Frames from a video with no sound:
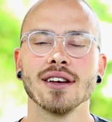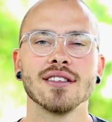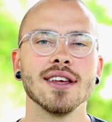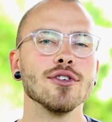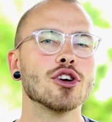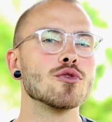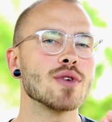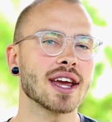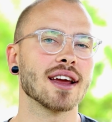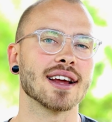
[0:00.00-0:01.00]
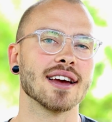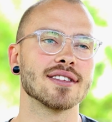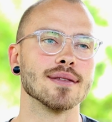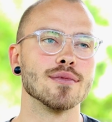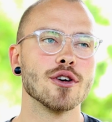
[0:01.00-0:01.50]
see if you can
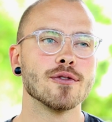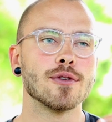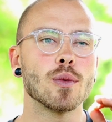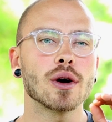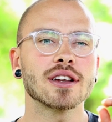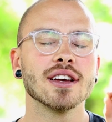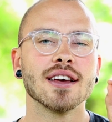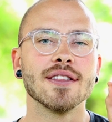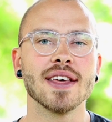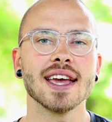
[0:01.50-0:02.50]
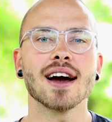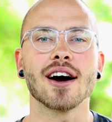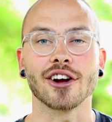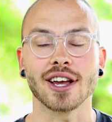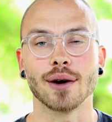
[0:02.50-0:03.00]
recognize them for what they
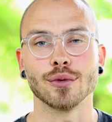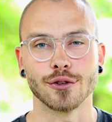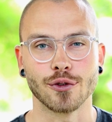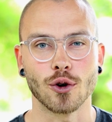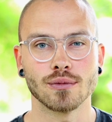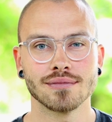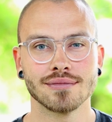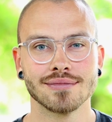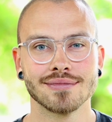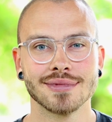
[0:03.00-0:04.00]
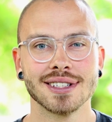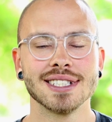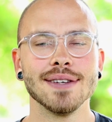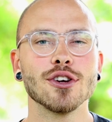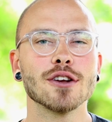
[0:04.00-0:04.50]
are accounted for.
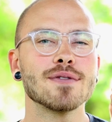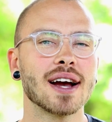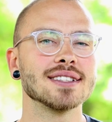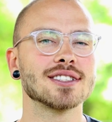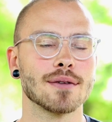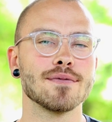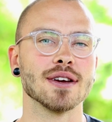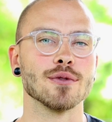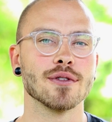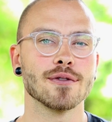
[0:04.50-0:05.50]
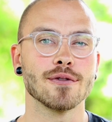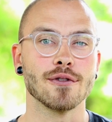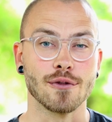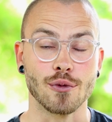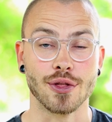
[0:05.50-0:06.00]
See if you can find something
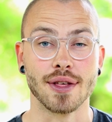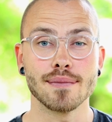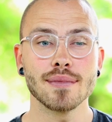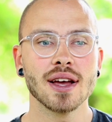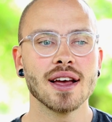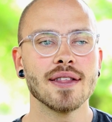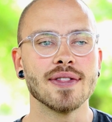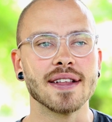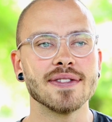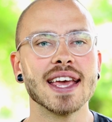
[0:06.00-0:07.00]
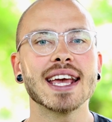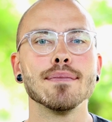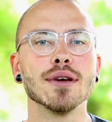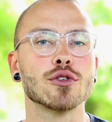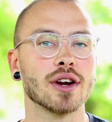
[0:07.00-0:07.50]
with them that they
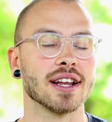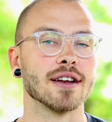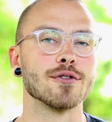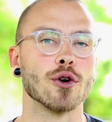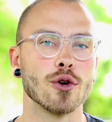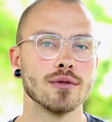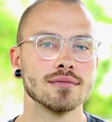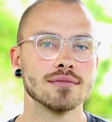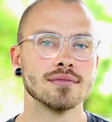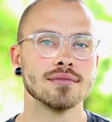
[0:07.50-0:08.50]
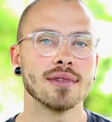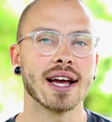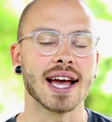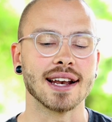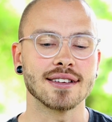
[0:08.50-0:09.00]
can be credited for
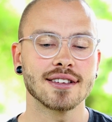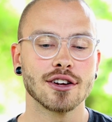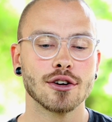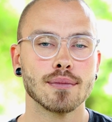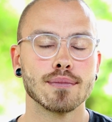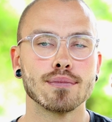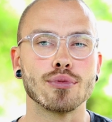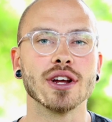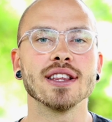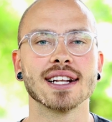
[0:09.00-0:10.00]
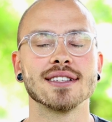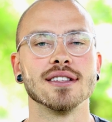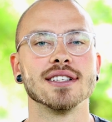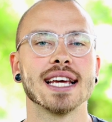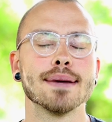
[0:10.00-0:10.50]
and bring that to
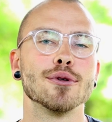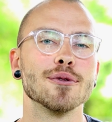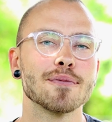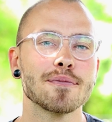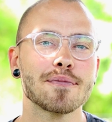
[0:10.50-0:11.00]
the table.